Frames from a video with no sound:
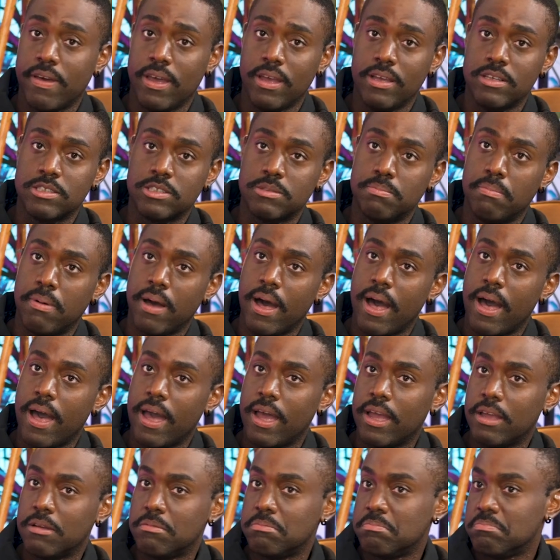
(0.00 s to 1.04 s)
fazed
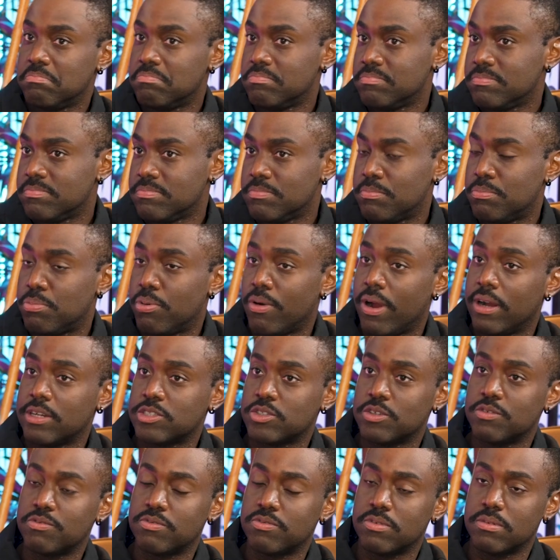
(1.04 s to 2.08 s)
by
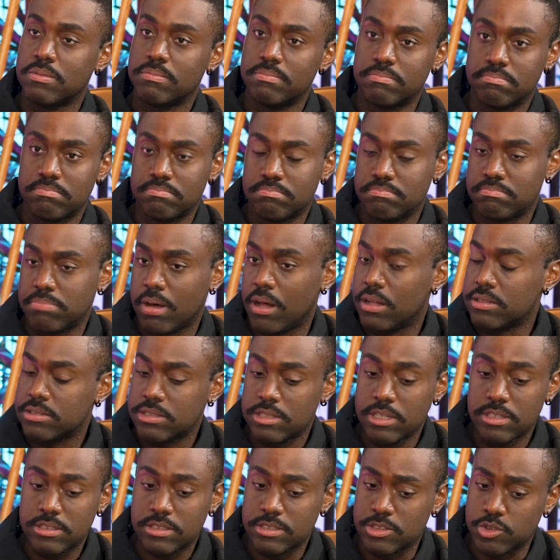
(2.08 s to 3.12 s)
pressure from
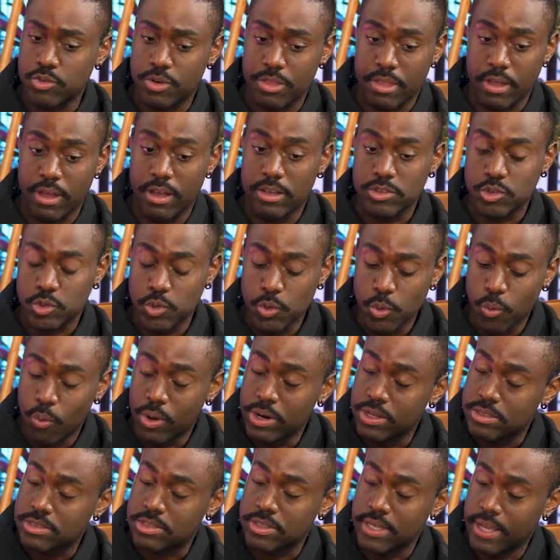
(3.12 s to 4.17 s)
politicians or anything else. You
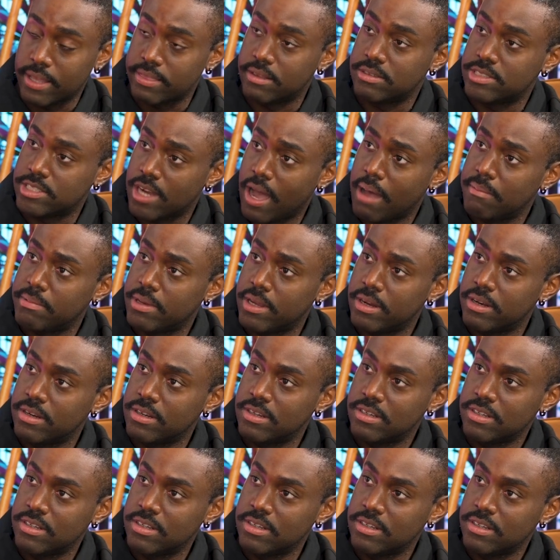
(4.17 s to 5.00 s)
wanted to get the job done.